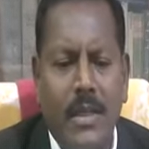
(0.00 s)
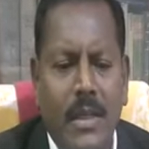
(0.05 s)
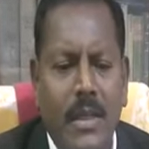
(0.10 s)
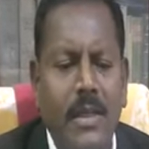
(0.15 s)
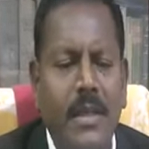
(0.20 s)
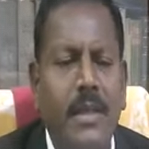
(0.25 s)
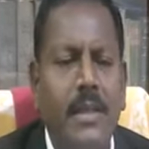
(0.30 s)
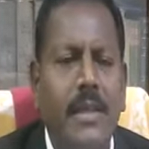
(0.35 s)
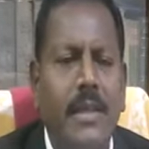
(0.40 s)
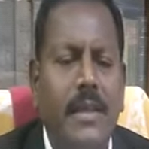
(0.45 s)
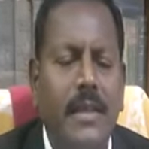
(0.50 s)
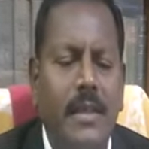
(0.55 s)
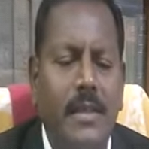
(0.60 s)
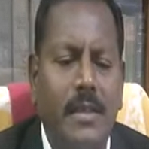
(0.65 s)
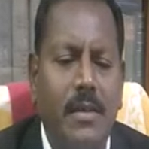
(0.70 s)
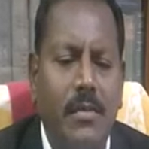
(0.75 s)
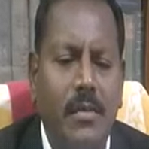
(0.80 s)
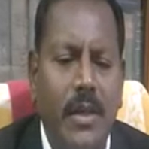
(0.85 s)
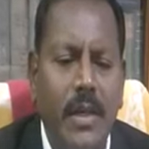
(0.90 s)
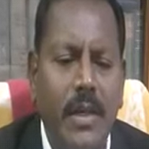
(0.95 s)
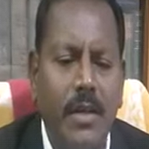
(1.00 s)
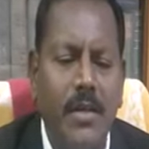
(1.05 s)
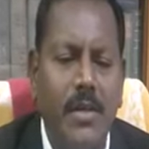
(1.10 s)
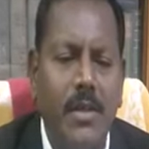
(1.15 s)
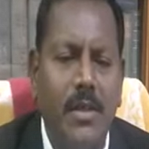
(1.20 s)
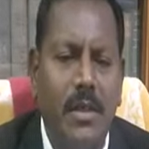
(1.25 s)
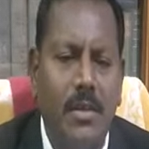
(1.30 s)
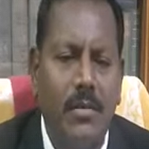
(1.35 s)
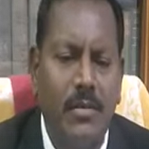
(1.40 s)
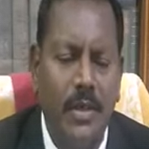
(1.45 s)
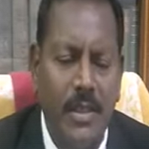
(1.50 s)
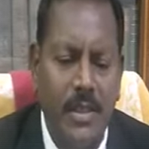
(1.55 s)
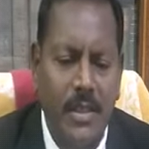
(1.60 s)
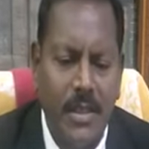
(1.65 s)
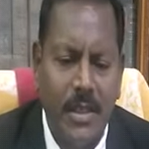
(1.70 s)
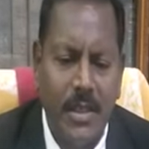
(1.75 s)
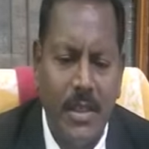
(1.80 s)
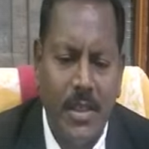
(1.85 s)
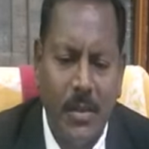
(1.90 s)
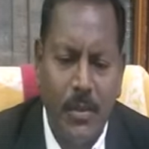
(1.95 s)
done in the case of dilution of
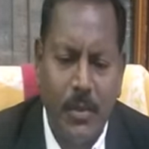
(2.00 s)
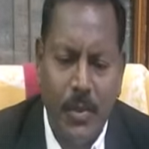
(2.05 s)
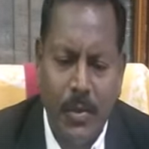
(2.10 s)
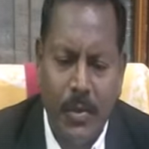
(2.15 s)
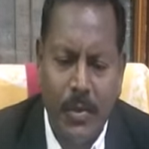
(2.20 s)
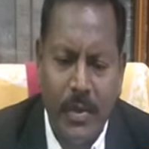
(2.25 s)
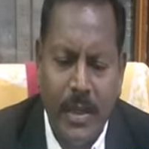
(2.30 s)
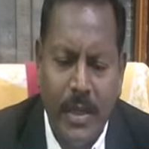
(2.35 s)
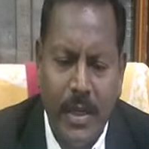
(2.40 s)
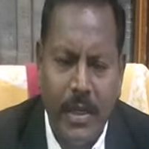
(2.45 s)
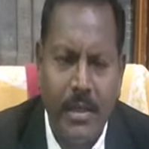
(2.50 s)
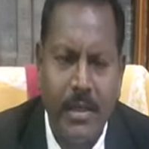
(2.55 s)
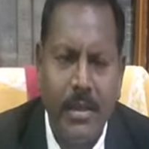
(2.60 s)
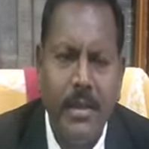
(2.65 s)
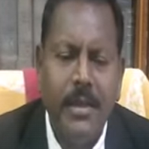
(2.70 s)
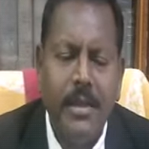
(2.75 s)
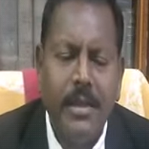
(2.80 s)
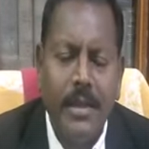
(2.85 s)
SCST PoA Act